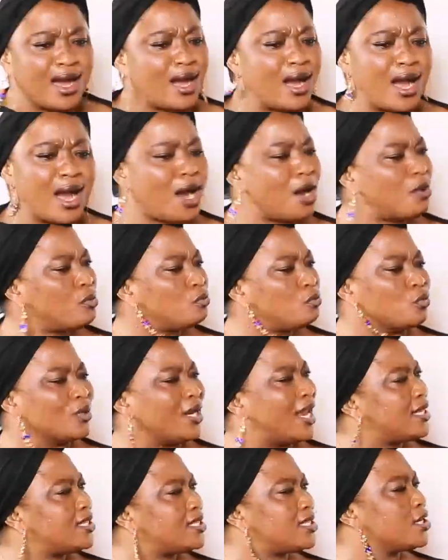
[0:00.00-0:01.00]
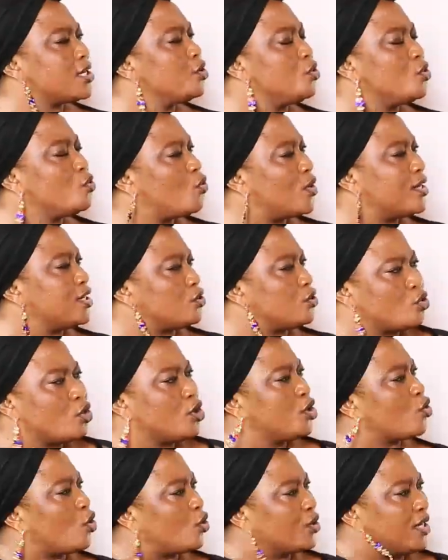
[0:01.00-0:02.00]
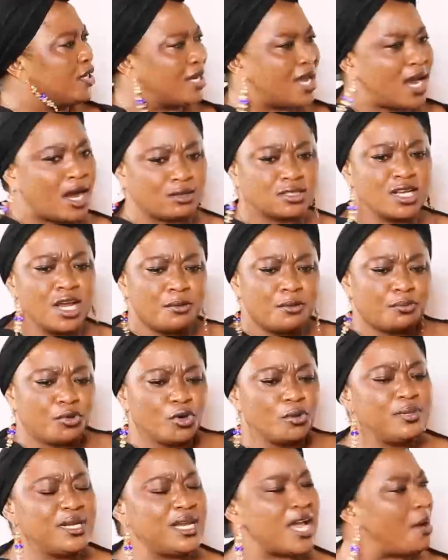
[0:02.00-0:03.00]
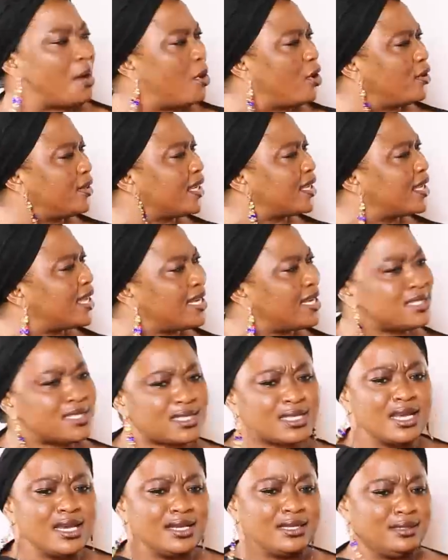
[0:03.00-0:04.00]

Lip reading: How will I tell you what is going on in the house? Probably about the kids,